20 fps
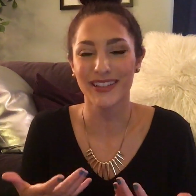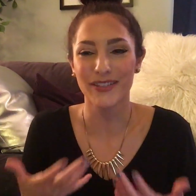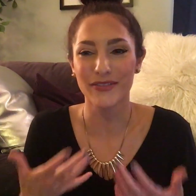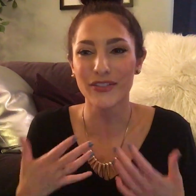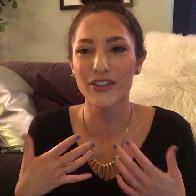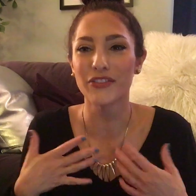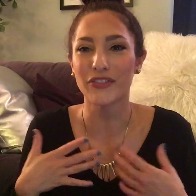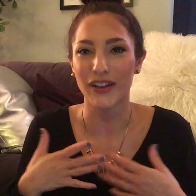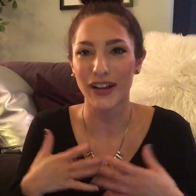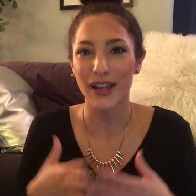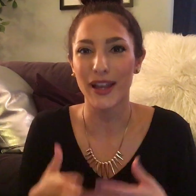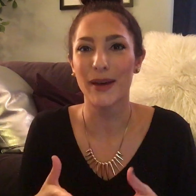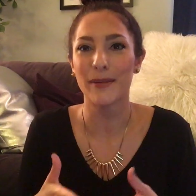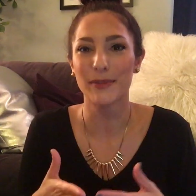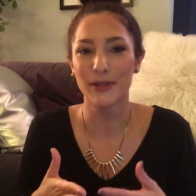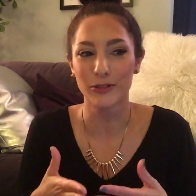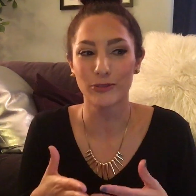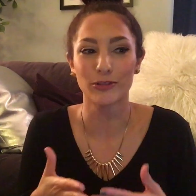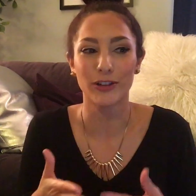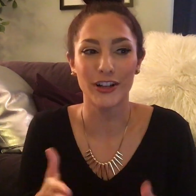Even if I
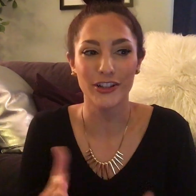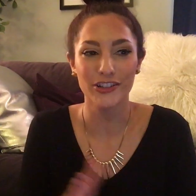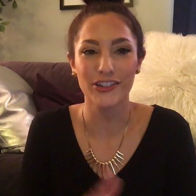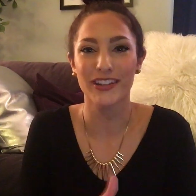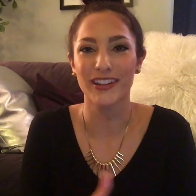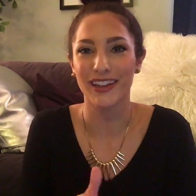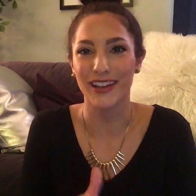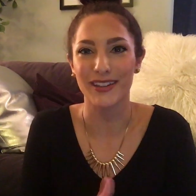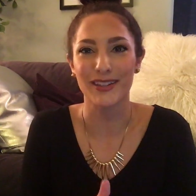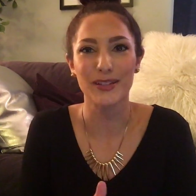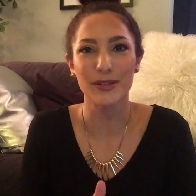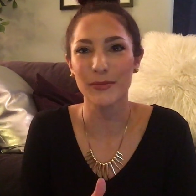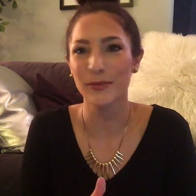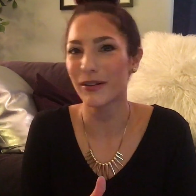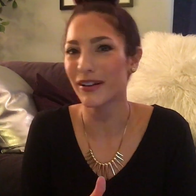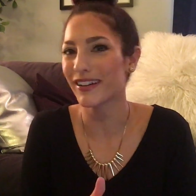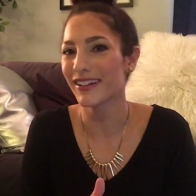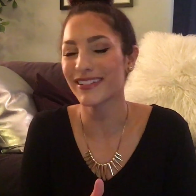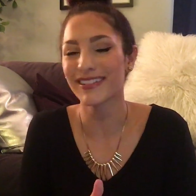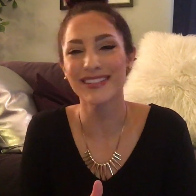am in a rush to get
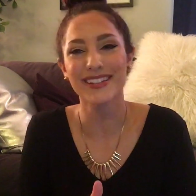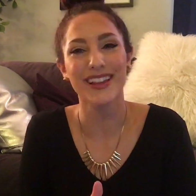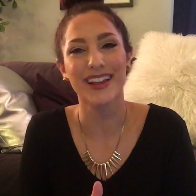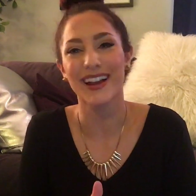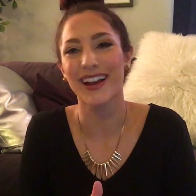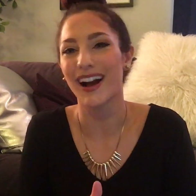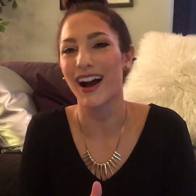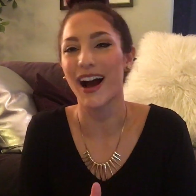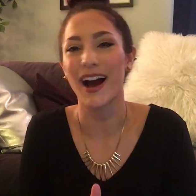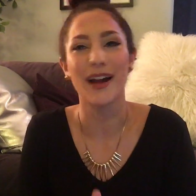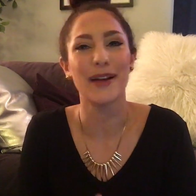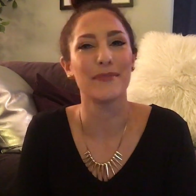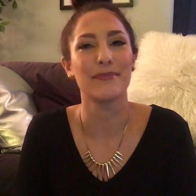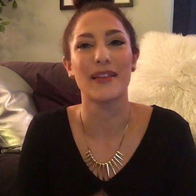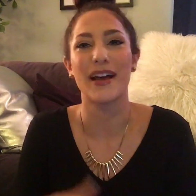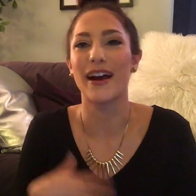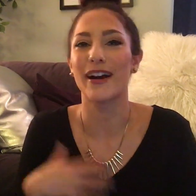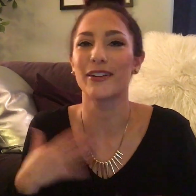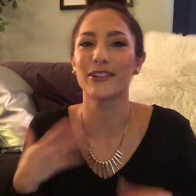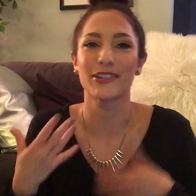somewhere, it's like I am
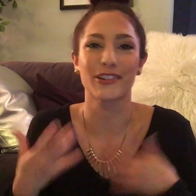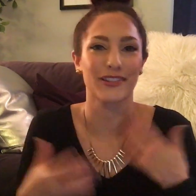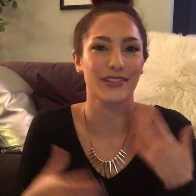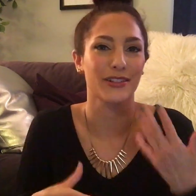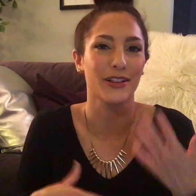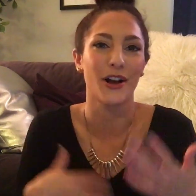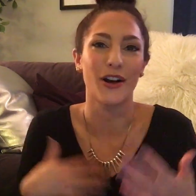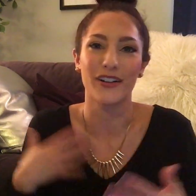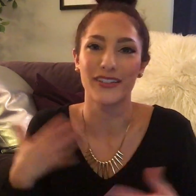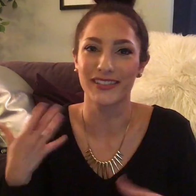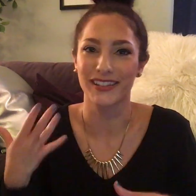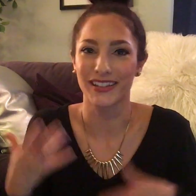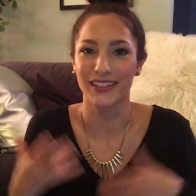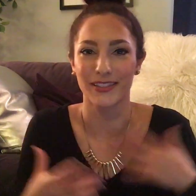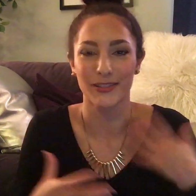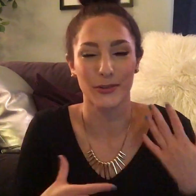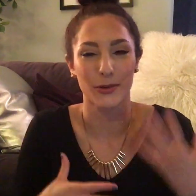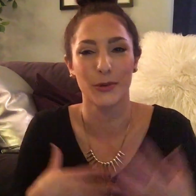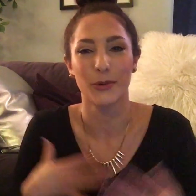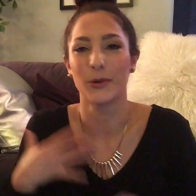now just causing
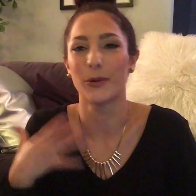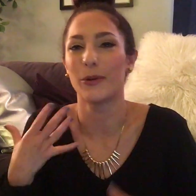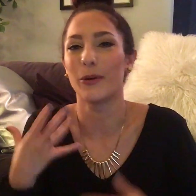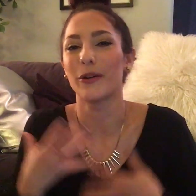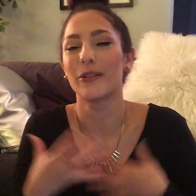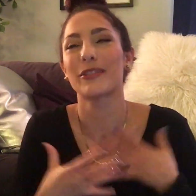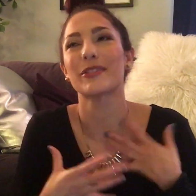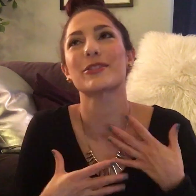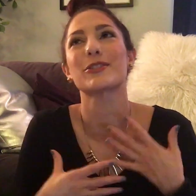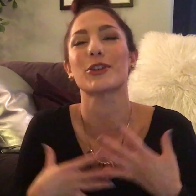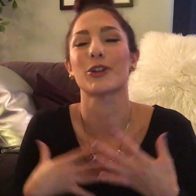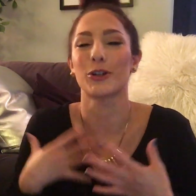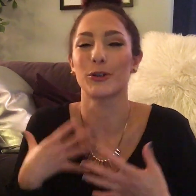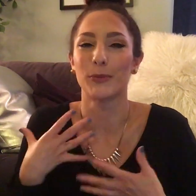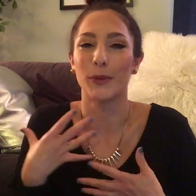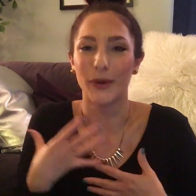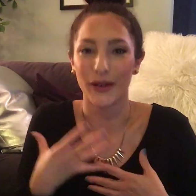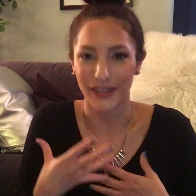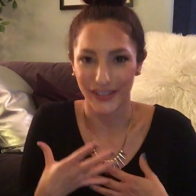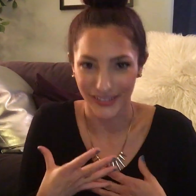all this
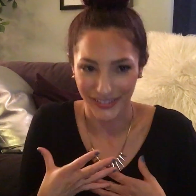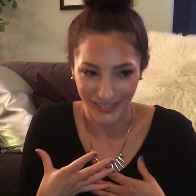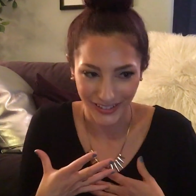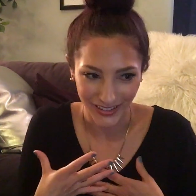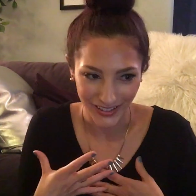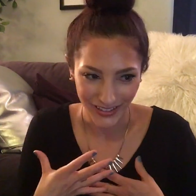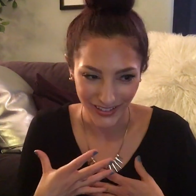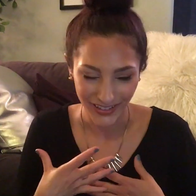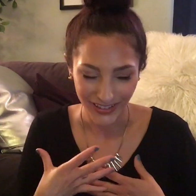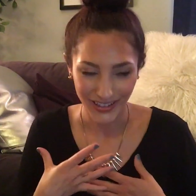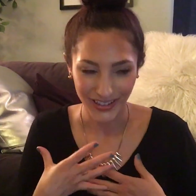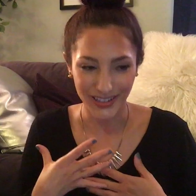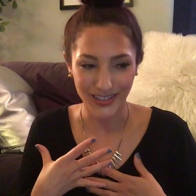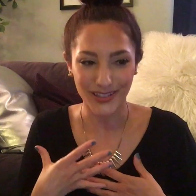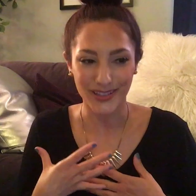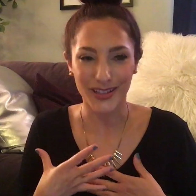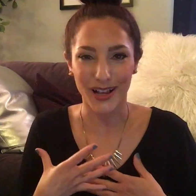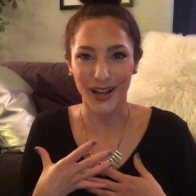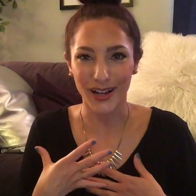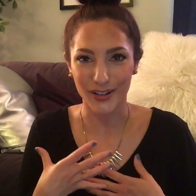turmoil
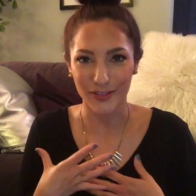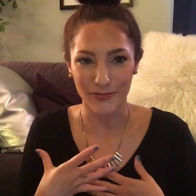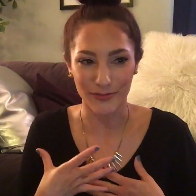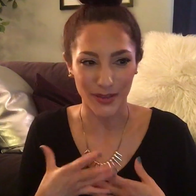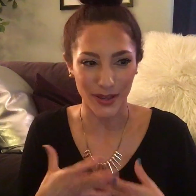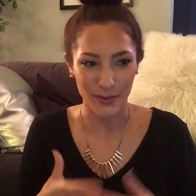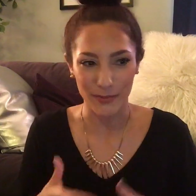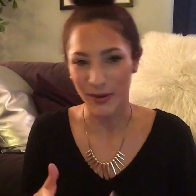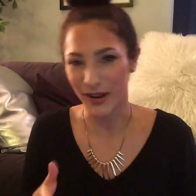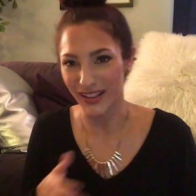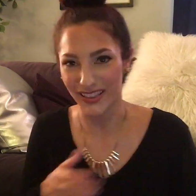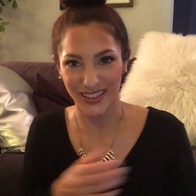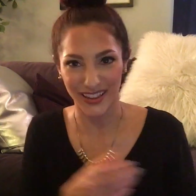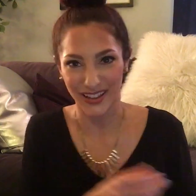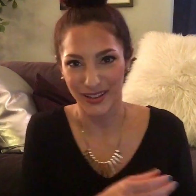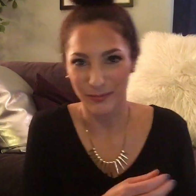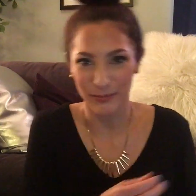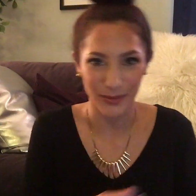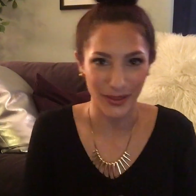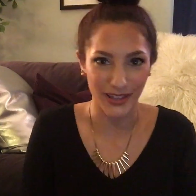inside of me by
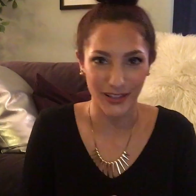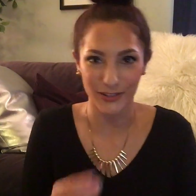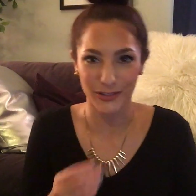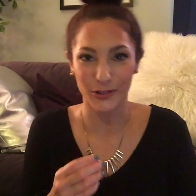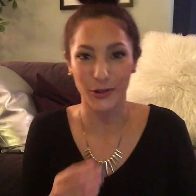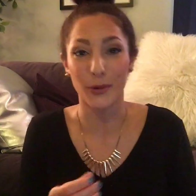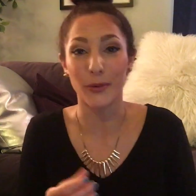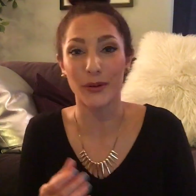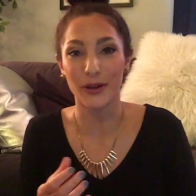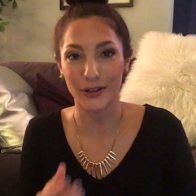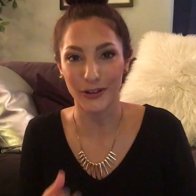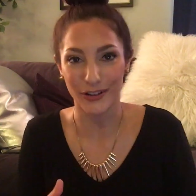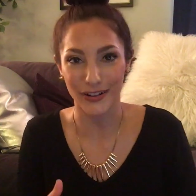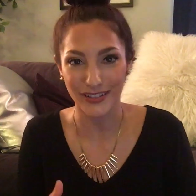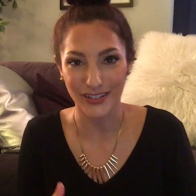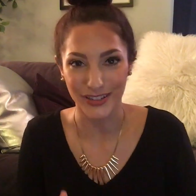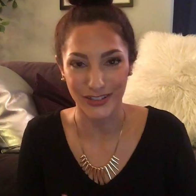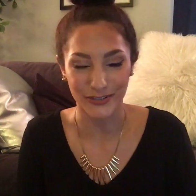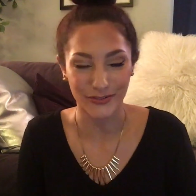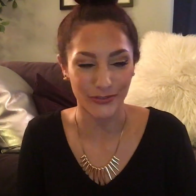like being so
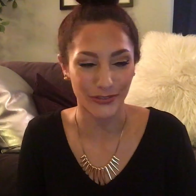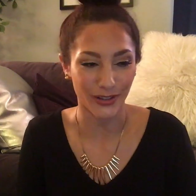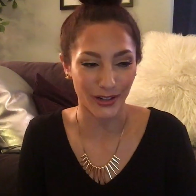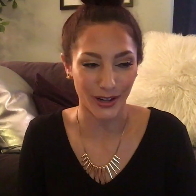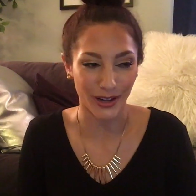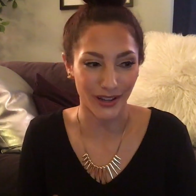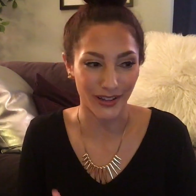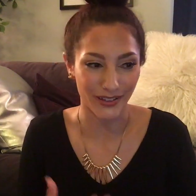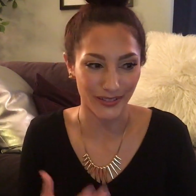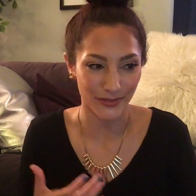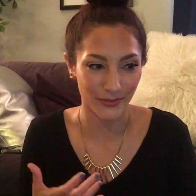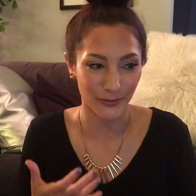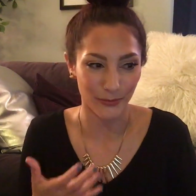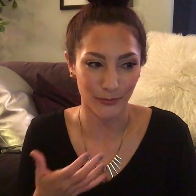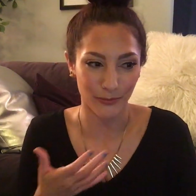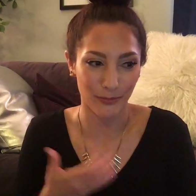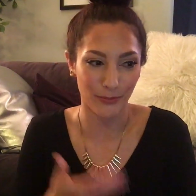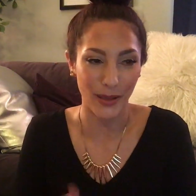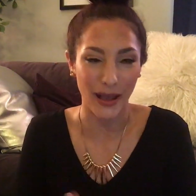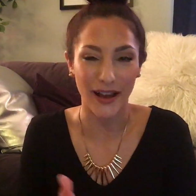aggressive when I
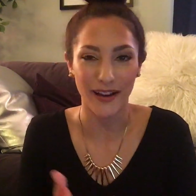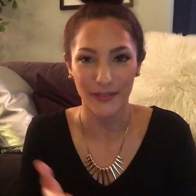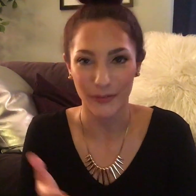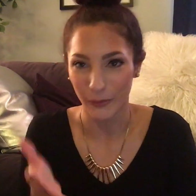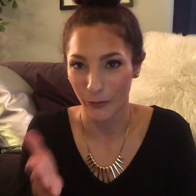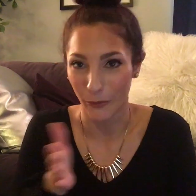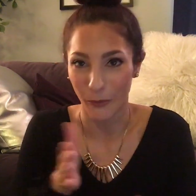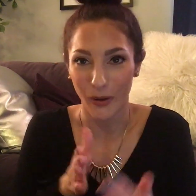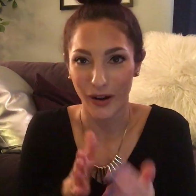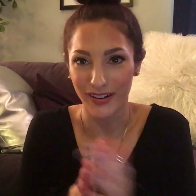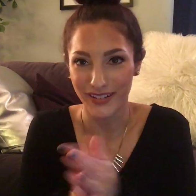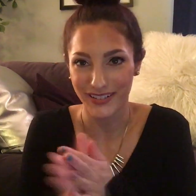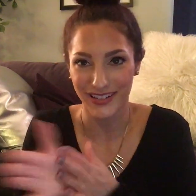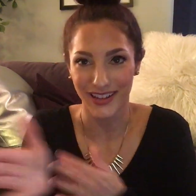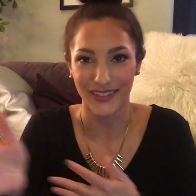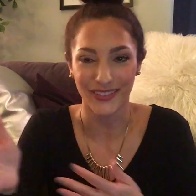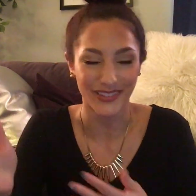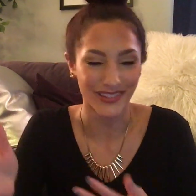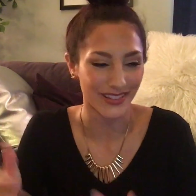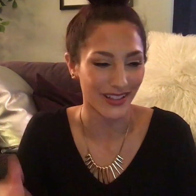walk
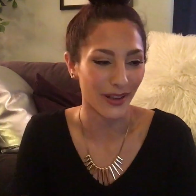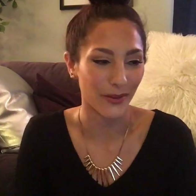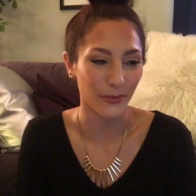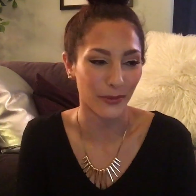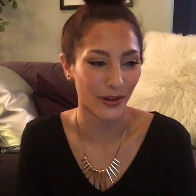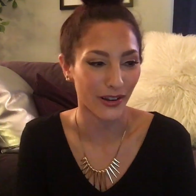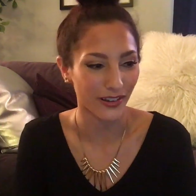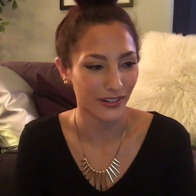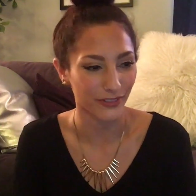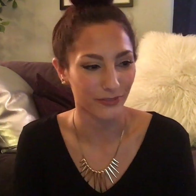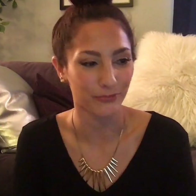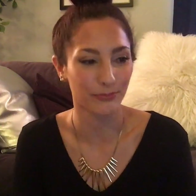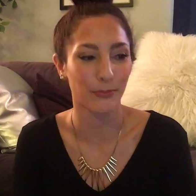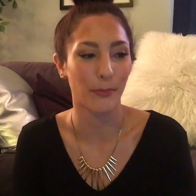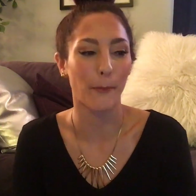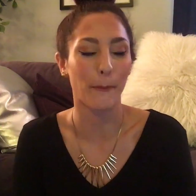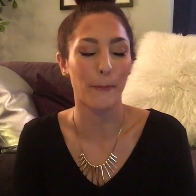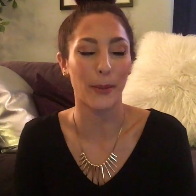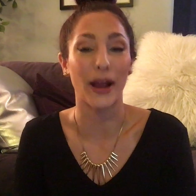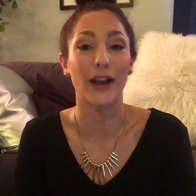down the sidewalk or
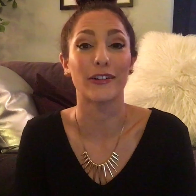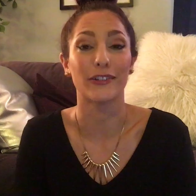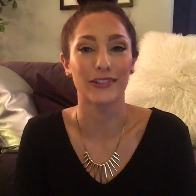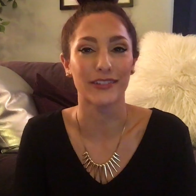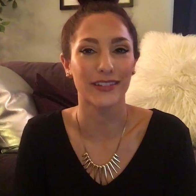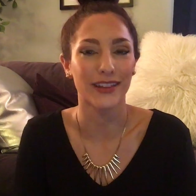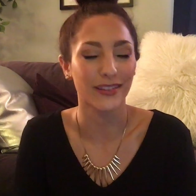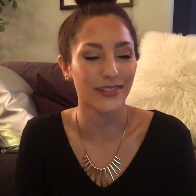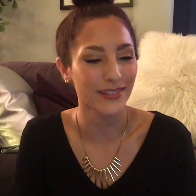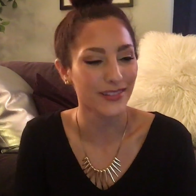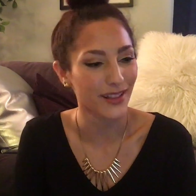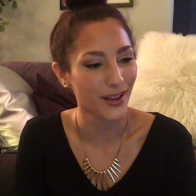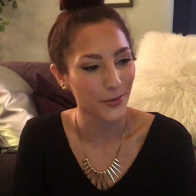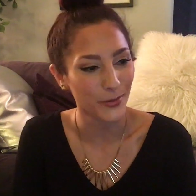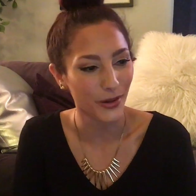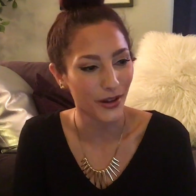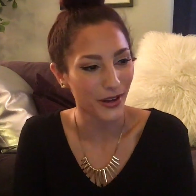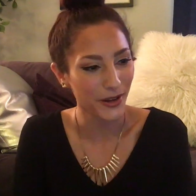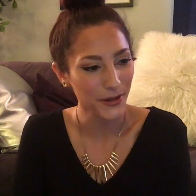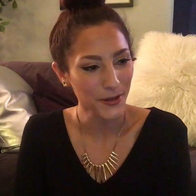barrel down the
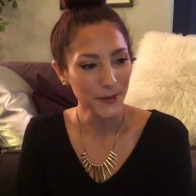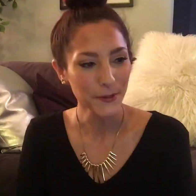sidewalk.